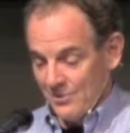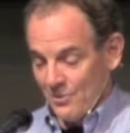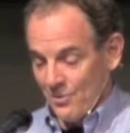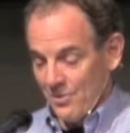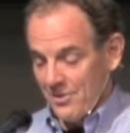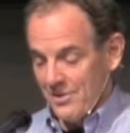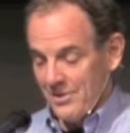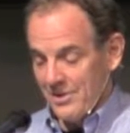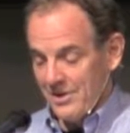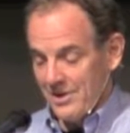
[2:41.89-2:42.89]
or
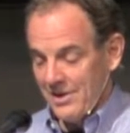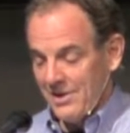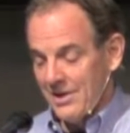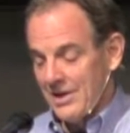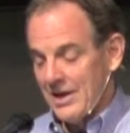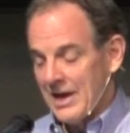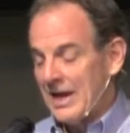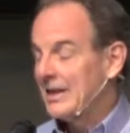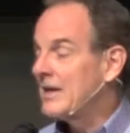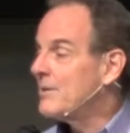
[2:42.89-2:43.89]
uh,
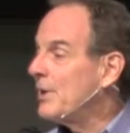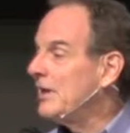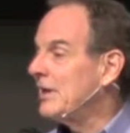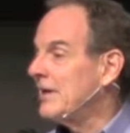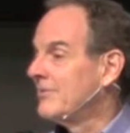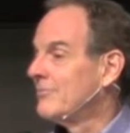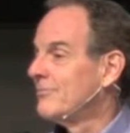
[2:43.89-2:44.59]
Ali Khamenei,